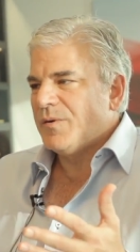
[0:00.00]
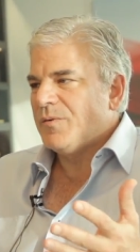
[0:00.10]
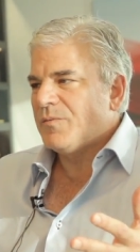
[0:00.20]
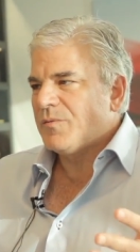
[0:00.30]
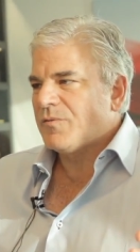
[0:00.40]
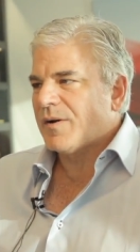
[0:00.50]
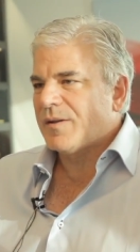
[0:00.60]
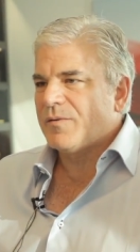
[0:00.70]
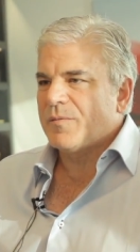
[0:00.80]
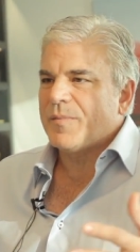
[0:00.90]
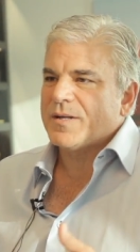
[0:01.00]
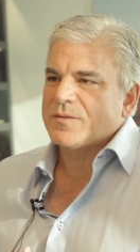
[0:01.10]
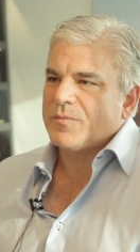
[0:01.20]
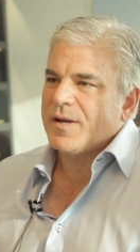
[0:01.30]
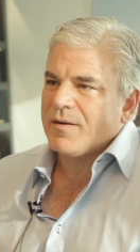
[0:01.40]
you, try to do the
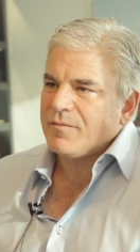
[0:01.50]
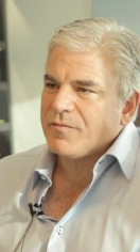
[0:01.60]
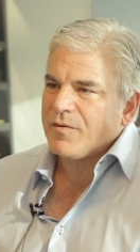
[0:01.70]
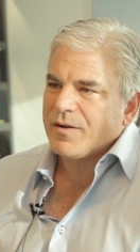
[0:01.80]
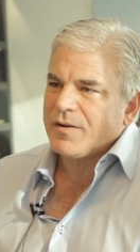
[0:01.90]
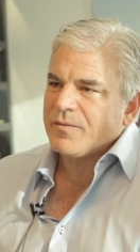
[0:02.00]
best of what you have in front of